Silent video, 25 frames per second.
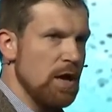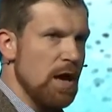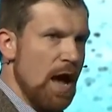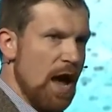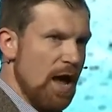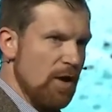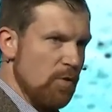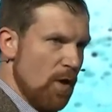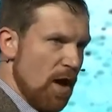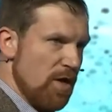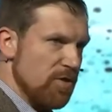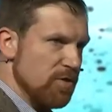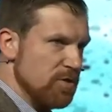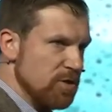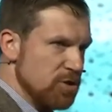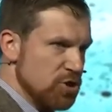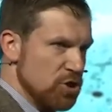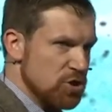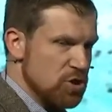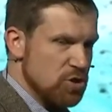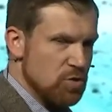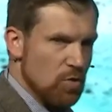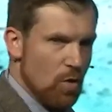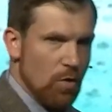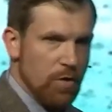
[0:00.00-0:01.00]
and rather than
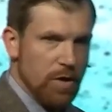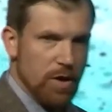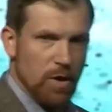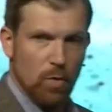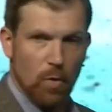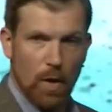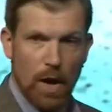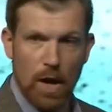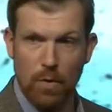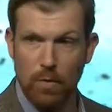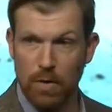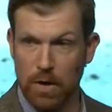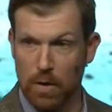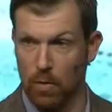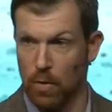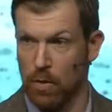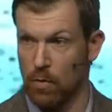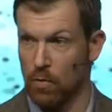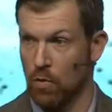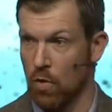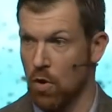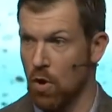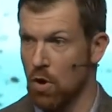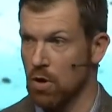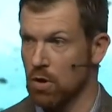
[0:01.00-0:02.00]
just throwing it away when it went
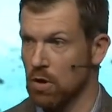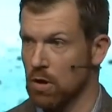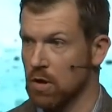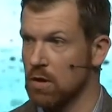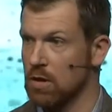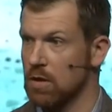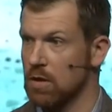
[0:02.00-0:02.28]
wrong,